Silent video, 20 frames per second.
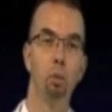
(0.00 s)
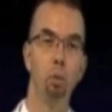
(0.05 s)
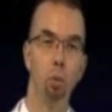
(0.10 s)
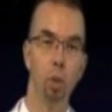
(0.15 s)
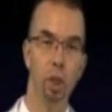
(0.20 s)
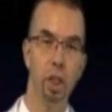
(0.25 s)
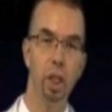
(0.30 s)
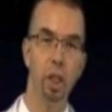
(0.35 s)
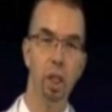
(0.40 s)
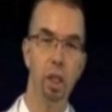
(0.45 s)

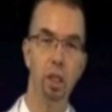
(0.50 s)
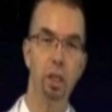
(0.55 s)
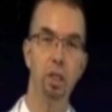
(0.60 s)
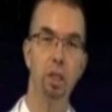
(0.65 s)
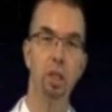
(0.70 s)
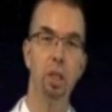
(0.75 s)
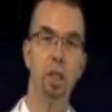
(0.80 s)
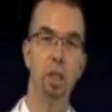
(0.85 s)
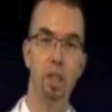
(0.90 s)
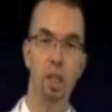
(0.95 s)
What
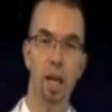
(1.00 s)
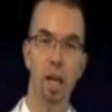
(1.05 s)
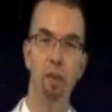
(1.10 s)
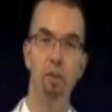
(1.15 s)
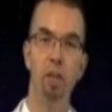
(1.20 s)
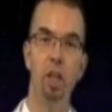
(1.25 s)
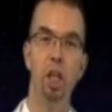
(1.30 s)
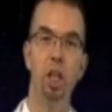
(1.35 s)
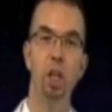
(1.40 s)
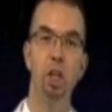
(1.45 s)
is
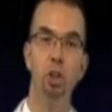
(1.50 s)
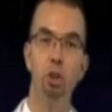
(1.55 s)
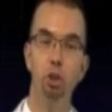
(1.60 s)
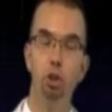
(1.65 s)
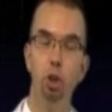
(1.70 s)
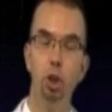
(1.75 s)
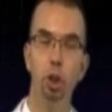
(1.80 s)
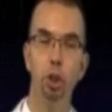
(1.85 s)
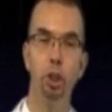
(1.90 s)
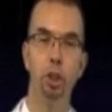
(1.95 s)
having
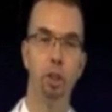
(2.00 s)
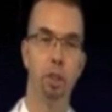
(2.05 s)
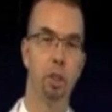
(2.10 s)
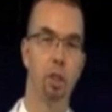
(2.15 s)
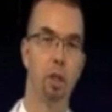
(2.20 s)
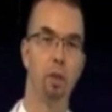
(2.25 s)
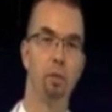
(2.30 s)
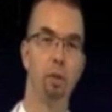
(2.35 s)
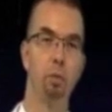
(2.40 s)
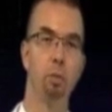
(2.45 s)

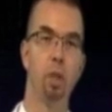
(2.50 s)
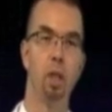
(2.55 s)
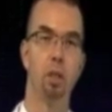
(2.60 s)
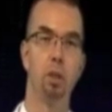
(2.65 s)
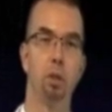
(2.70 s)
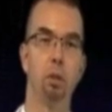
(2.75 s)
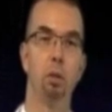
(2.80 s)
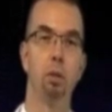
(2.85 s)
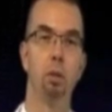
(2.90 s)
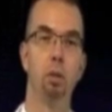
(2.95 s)
endurance of the
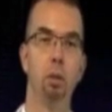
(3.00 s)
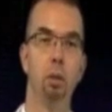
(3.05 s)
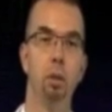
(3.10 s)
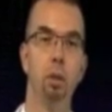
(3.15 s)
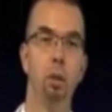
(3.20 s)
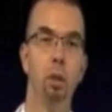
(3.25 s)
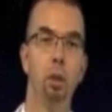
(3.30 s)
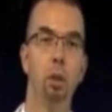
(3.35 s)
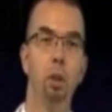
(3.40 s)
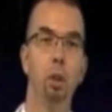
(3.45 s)
muscle.
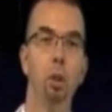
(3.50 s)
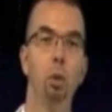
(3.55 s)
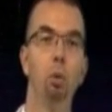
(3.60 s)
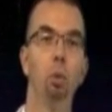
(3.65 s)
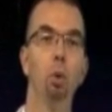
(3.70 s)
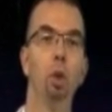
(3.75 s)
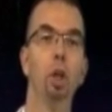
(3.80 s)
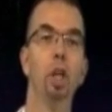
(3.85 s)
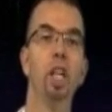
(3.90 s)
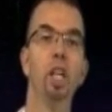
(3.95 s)

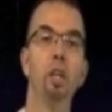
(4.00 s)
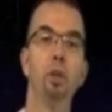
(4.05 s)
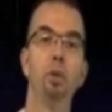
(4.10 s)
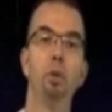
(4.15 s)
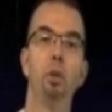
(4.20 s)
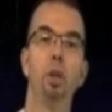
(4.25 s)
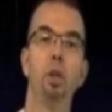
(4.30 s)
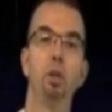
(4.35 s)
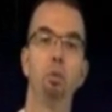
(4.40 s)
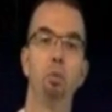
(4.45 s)
Work
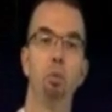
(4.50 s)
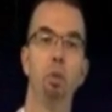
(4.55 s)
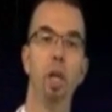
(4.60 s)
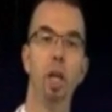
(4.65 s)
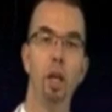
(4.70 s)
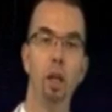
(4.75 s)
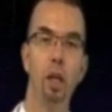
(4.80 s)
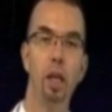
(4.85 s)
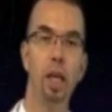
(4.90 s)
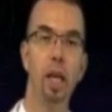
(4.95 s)
injuries
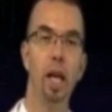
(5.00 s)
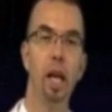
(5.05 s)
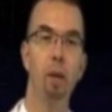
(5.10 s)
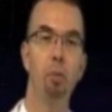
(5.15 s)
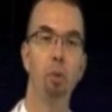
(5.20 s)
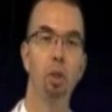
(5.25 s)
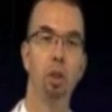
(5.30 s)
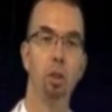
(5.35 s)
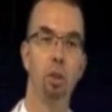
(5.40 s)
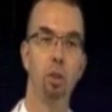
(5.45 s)
rarely
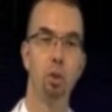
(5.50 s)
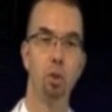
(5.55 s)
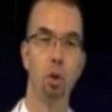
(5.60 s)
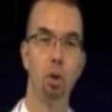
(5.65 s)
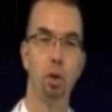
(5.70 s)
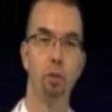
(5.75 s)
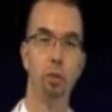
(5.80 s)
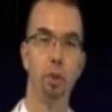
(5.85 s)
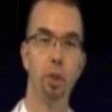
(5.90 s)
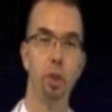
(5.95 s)
happen at the
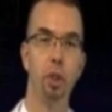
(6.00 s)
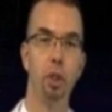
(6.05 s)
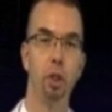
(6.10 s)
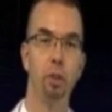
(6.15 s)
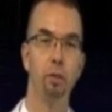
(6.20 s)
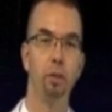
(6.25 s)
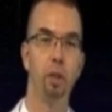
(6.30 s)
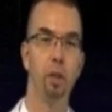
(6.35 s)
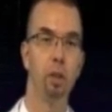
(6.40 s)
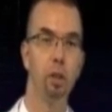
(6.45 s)
start of a
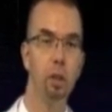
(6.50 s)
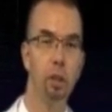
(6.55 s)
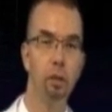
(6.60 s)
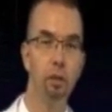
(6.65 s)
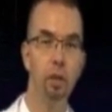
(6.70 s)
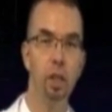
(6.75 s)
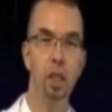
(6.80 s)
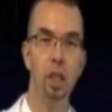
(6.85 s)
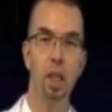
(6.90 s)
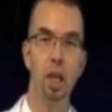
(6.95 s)
shift,
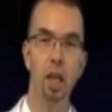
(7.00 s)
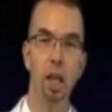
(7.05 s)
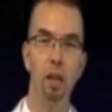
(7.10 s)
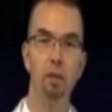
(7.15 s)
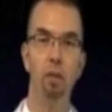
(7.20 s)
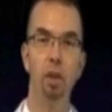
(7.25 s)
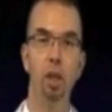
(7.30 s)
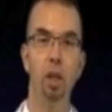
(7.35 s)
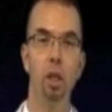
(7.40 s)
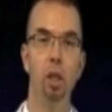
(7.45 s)
lifting the
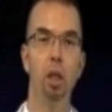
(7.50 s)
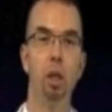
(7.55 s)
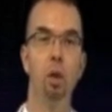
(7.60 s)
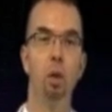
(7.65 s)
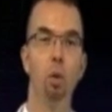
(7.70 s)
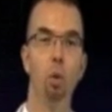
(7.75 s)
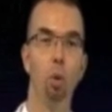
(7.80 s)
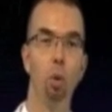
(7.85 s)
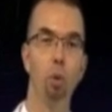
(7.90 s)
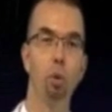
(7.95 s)
heavy
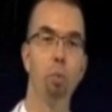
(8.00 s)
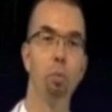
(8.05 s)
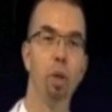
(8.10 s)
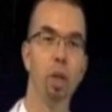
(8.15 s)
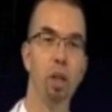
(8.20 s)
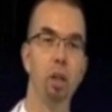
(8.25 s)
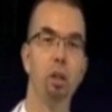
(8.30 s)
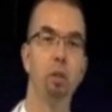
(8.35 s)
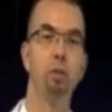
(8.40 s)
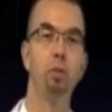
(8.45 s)
or
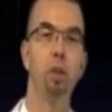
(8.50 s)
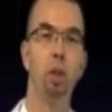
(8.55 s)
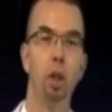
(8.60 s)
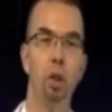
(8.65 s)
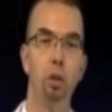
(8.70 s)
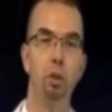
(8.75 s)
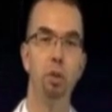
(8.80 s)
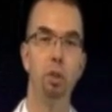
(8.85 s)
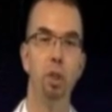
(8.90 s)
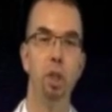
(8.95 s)
repetitive
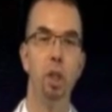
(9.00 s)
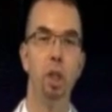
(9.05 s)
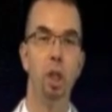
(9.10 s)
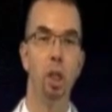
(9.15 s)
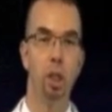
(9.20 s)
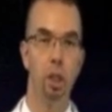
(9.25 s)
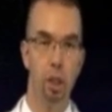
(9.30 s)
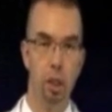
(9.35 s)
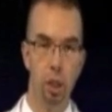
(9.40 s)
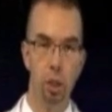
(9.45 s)
loads.
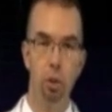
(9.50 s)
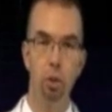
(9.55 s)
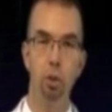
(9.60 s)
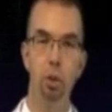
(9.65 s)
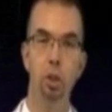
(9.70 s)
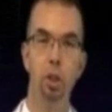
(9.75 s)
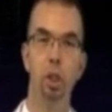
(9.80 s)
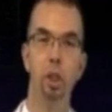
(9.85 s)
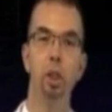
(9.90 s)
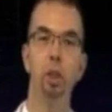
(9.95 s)
They
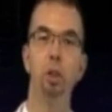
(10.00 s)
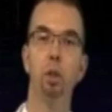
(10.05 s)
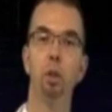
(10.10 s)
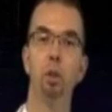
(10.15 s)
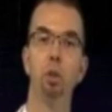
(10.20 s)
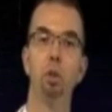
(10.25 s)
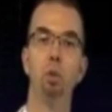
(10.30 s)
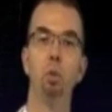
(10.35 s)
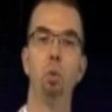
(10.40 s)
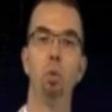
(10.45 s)
usually
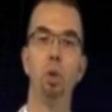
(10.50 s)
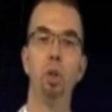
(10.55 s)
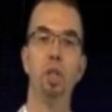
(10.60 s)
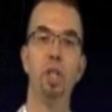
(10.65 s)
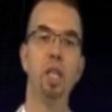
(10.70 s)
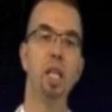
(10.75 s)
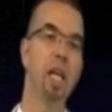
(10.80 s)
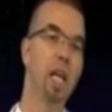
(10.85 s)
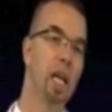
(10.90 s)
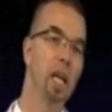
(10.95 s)
occur
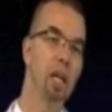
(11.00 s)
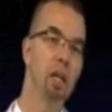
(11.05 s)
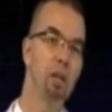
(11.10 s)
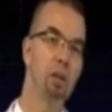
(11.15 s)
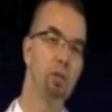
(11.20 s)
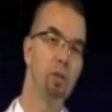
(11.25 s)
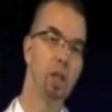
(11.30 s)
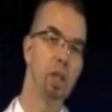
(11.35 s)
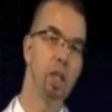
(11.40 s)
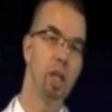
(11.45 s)
towards the end
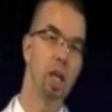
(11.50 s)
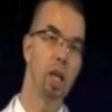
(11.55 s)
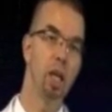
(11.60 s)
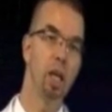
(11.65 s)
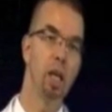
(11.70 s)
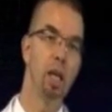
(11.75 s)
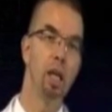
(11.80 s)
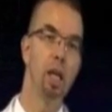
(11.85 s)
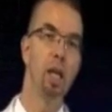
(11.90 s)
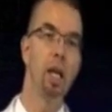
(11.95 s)
of the
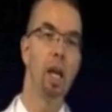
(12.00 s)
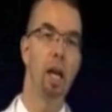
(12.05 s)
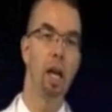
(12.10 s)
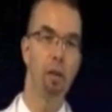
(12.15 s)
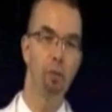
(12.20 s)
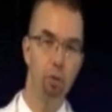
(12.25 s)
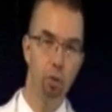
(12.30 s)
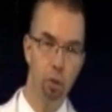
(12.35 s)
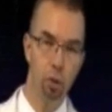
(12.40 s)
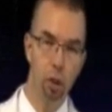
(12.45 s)
day
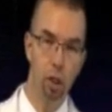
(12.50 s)
after